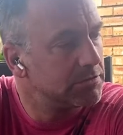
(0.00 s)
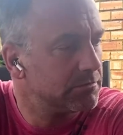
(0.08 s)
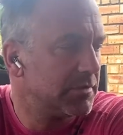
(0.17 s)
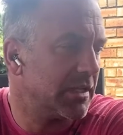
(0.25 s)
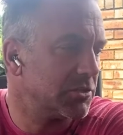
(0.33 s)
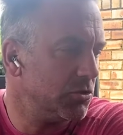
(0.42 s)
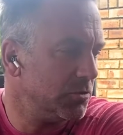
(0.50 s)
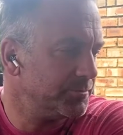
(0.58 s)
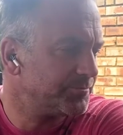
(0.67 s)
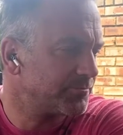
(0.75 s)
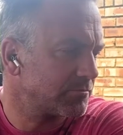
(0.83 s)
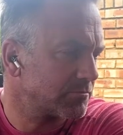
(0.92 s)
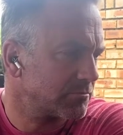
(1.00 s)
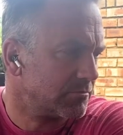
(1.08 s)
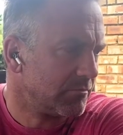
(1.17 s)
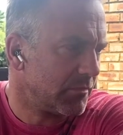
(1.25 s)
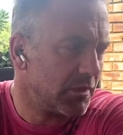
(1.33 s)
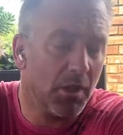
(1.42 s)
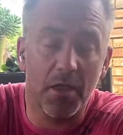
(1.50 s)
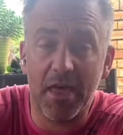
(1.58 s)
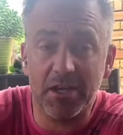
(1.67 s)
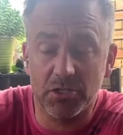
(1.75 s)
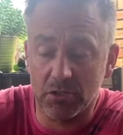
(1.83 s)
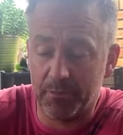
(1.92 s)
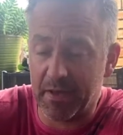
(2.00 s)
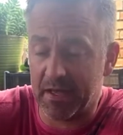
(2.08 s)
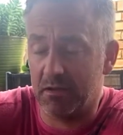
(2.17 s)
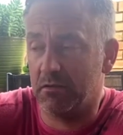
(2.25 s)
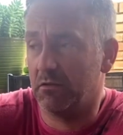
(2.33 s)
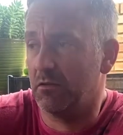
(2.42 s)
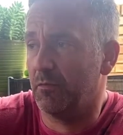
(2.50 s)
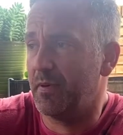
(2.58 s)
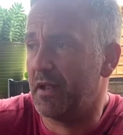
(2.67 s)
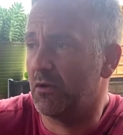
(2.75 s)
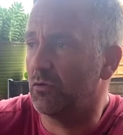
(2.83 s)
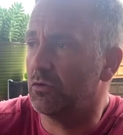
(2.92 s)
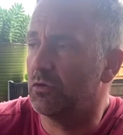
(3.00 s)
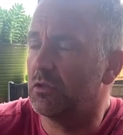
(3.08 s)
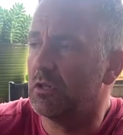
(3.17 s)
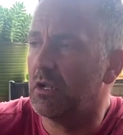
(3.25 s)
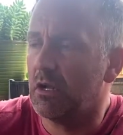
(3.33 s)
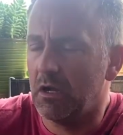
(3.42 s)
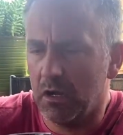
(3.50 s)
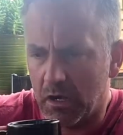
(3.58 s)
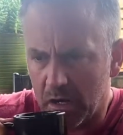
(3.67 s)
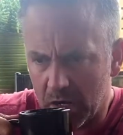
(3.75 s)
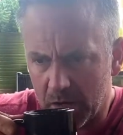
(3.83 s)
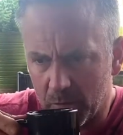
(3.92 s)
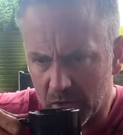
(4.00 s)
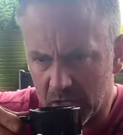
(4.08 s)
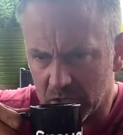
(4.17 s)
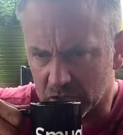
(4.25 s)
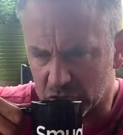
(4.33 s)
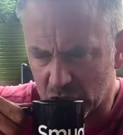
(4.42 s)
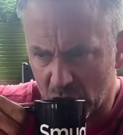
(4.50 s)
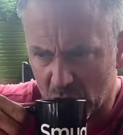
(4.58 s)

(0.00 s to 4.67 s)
That's cool. No, they're actually not bad. Not bad at all. Um, what else?